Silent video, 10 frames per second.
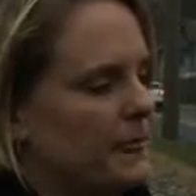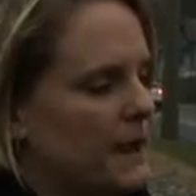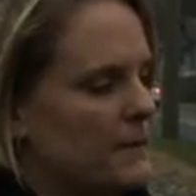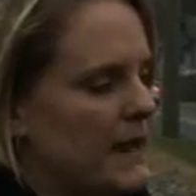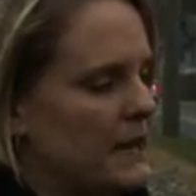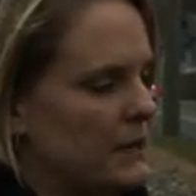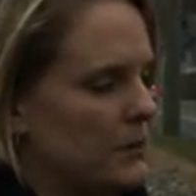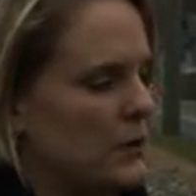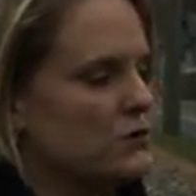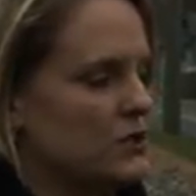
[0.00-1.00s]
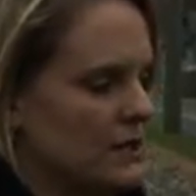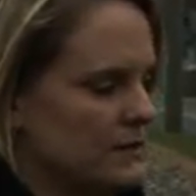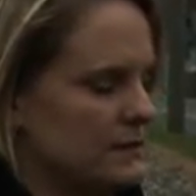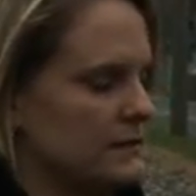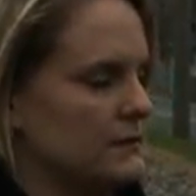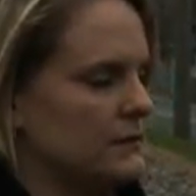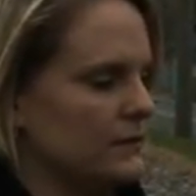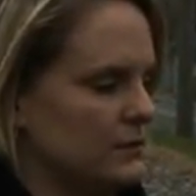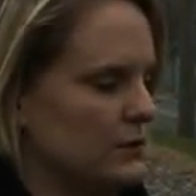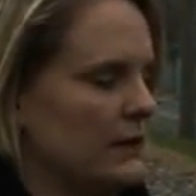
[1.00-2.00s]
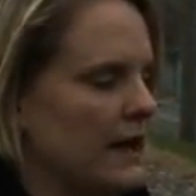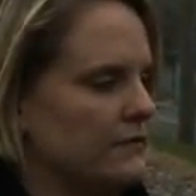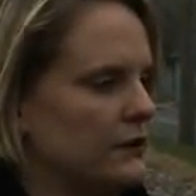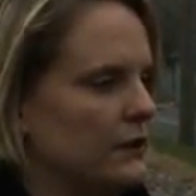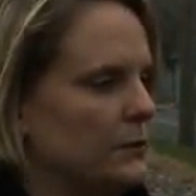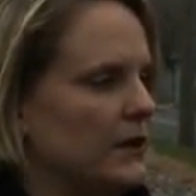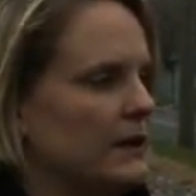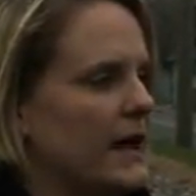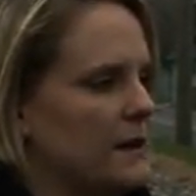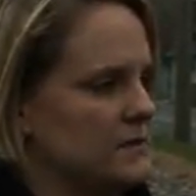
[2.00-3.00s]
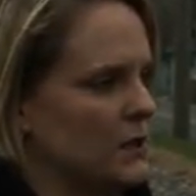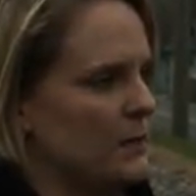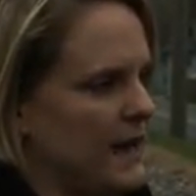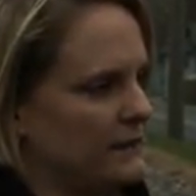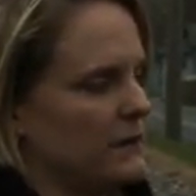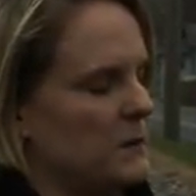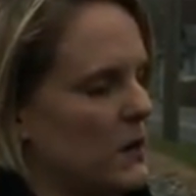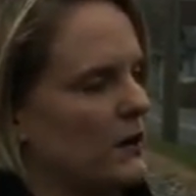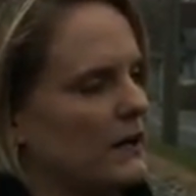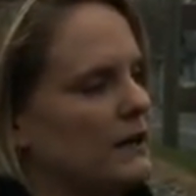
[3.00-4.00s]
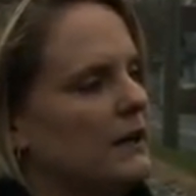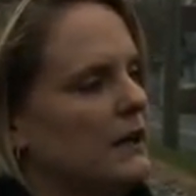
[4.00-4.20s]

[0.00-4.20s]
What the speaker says: a man approached us soon after we got up to go back to the party,